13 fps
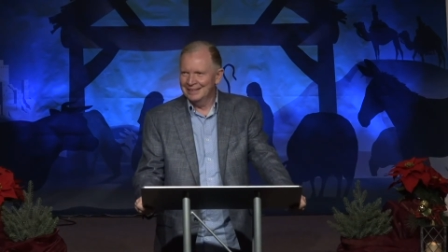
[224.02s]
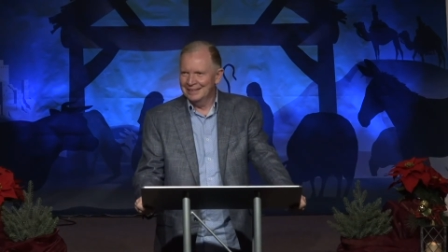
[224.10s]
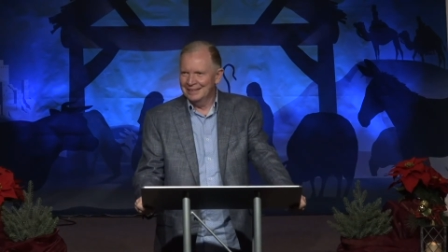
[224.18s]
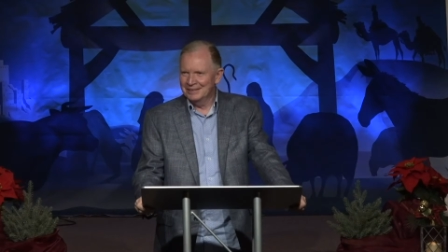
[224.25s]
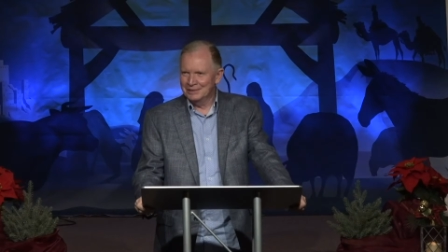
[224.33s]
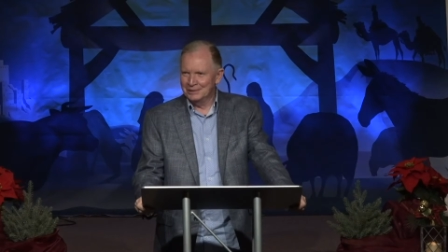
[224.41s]

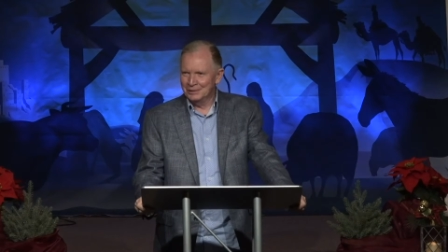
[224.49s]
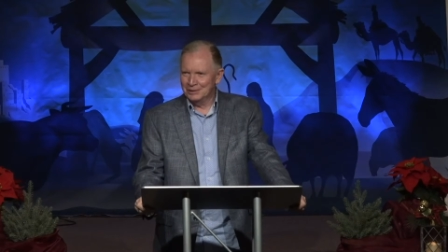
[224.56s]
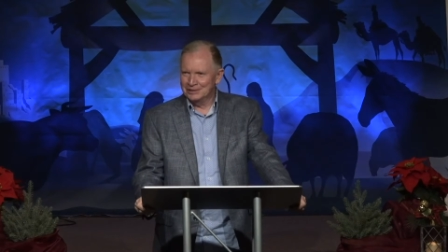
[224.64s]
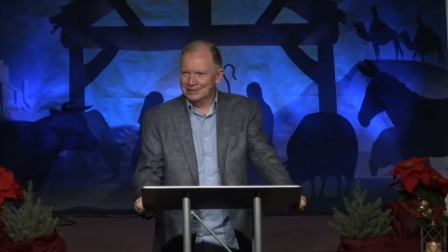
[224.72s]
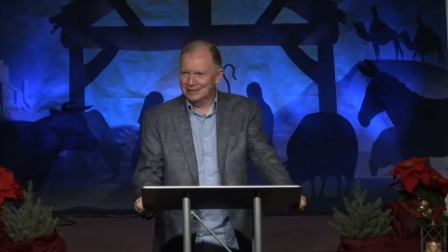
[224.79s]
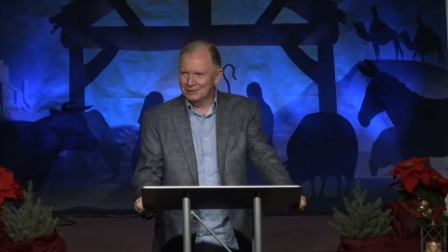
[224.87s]
The
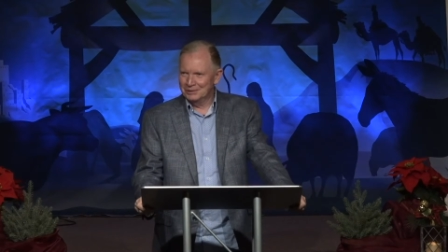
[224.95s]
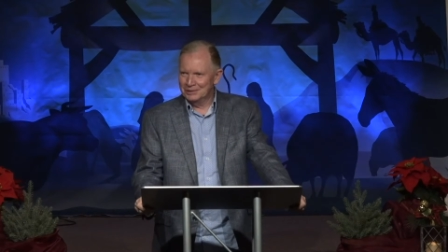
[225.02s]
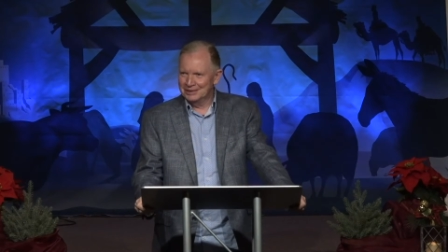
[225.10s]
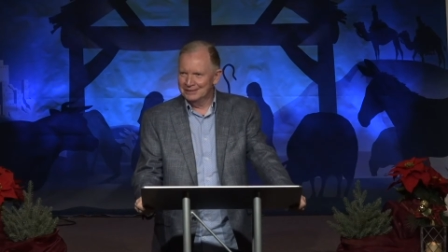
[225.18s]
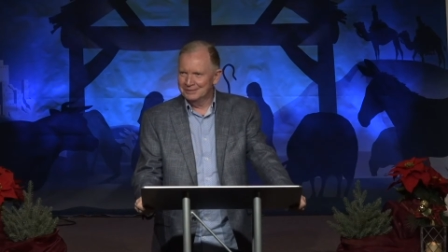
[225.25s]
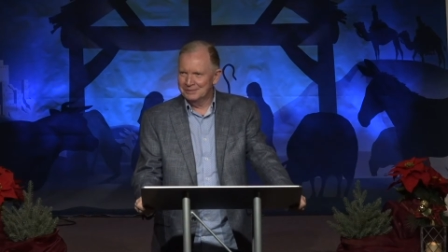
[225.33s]
Lord dealt
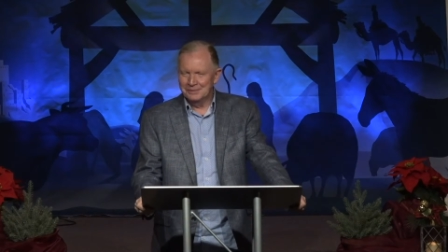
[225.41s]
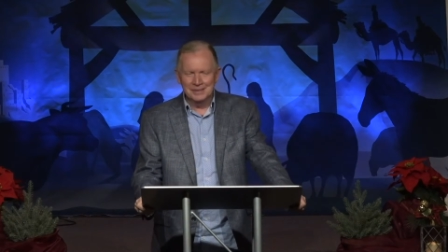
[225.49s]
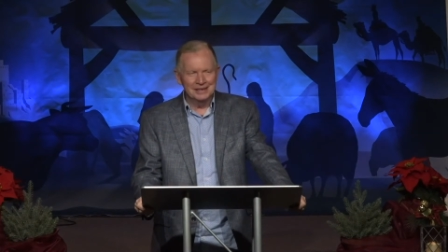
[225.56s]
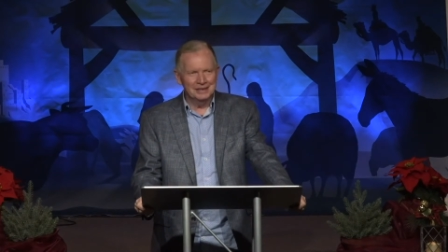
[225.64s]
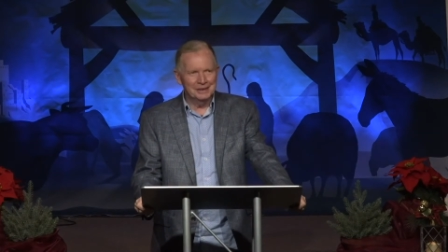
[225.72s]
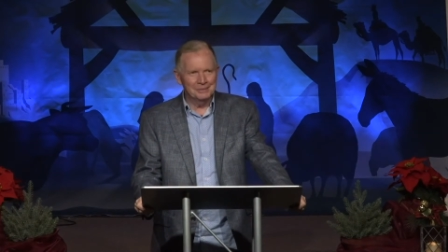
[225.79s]
with it,
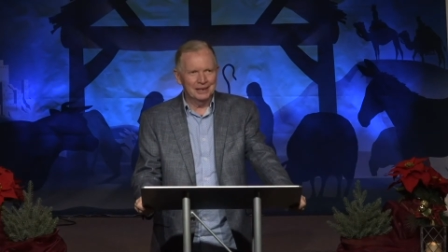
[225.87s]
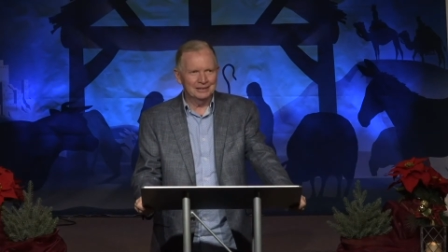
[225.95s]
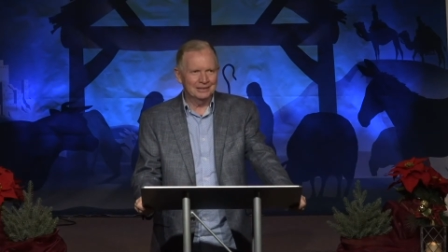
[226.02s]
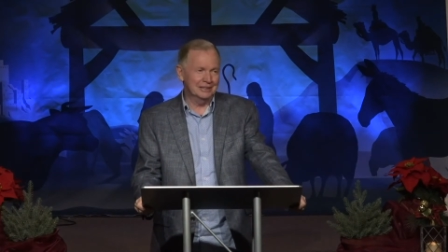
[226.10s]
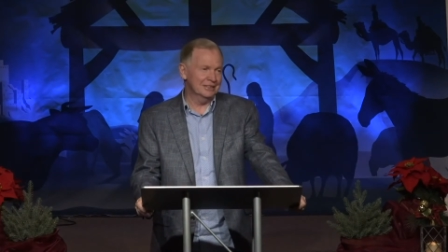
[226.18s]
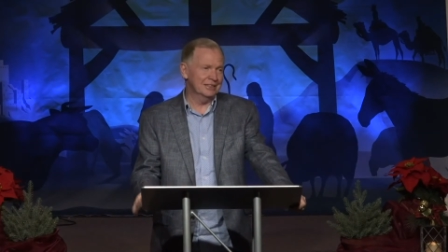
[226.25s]
me
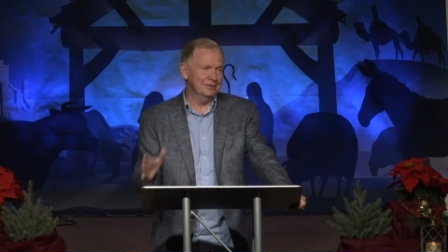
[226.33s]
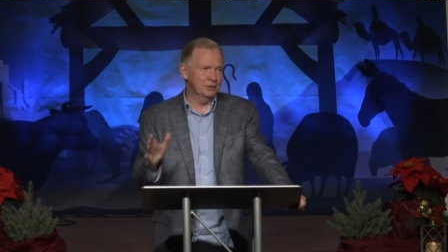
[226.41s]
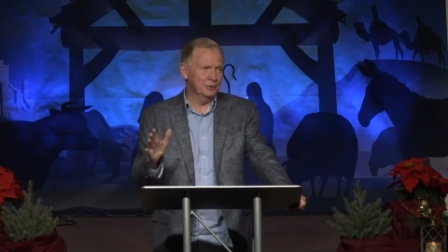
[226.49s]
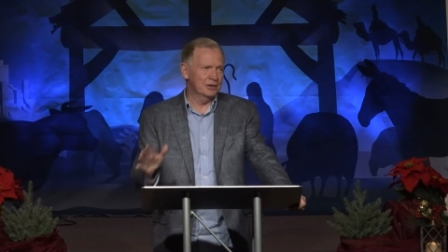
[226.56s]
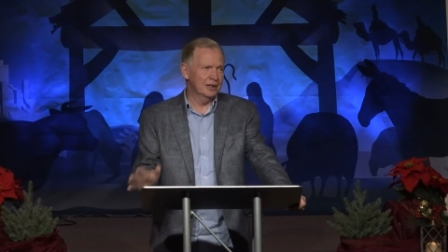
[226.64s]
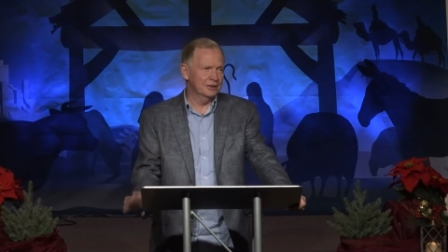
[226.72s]
about this, even
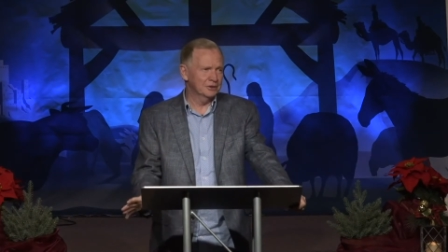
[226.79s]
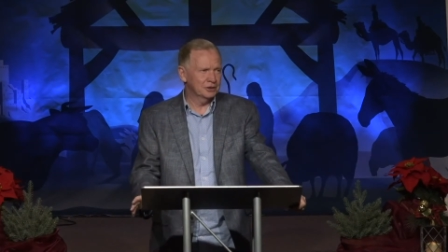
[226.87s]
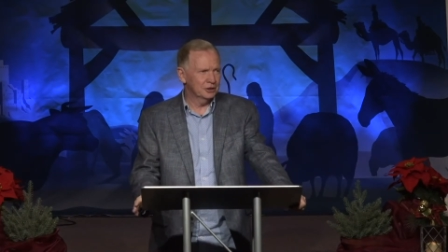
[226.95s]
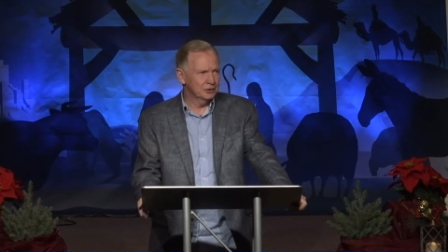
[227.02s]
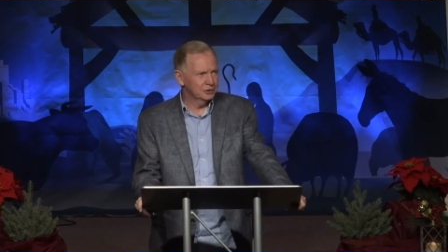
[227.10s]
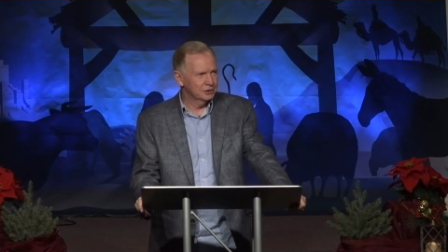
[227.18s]
with our
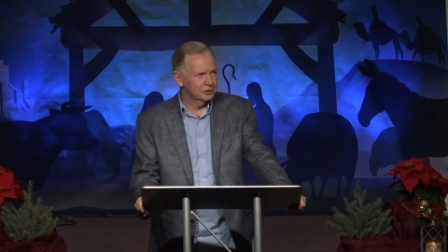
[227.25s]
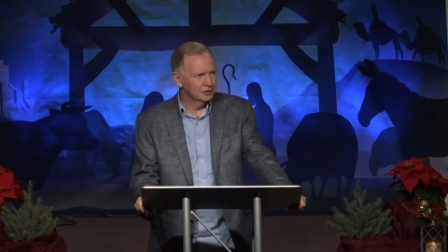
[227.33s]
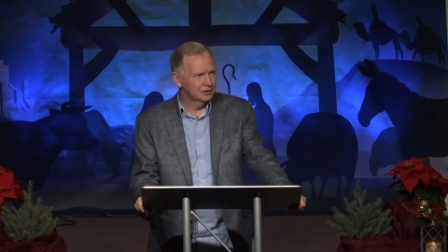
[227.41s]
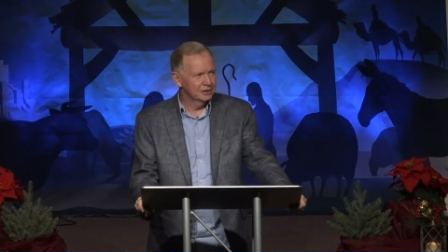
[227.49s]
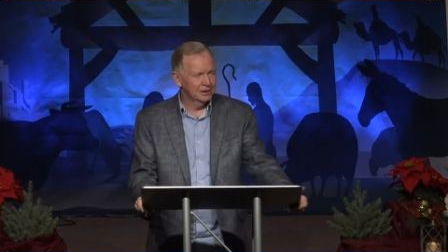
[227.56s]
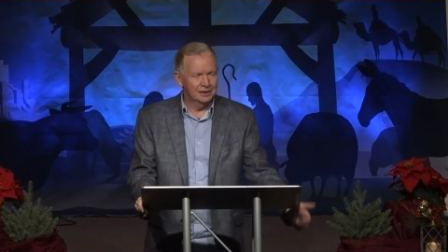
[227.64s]
church
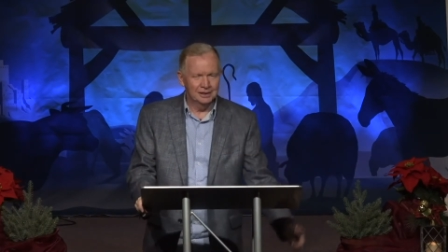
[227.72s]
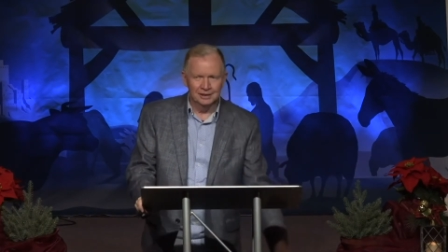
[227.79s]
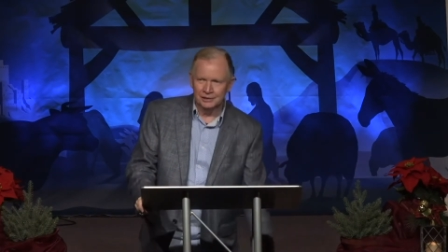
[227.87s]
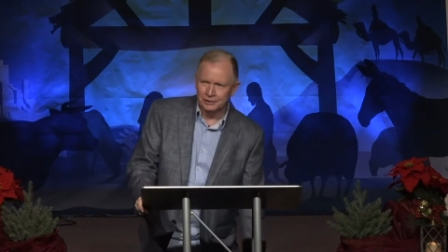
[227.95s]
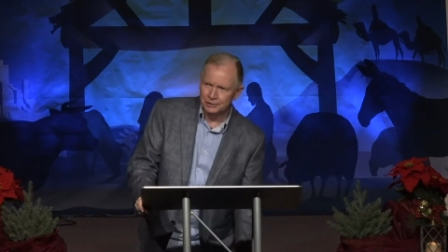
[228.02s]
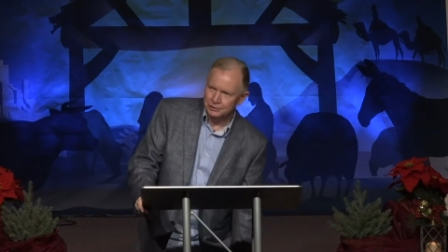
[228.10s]

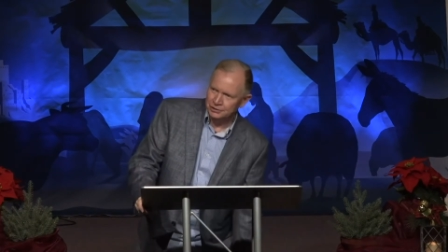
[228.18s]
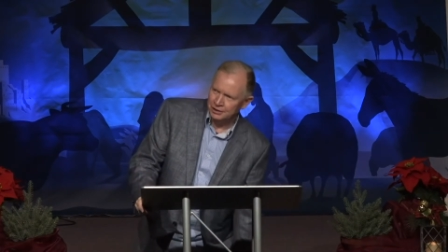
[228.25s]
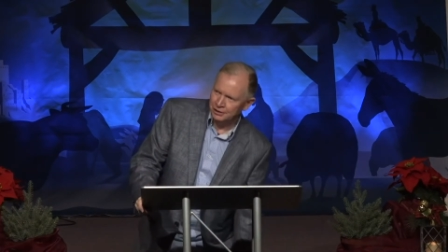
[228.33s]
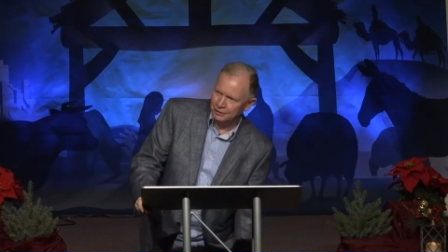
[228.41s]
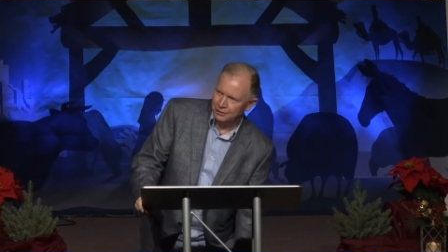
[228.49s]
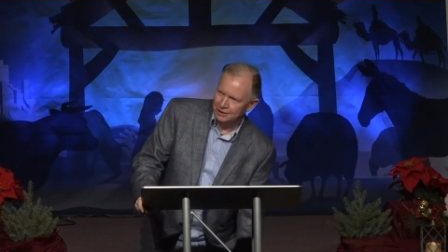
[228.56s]
years ago.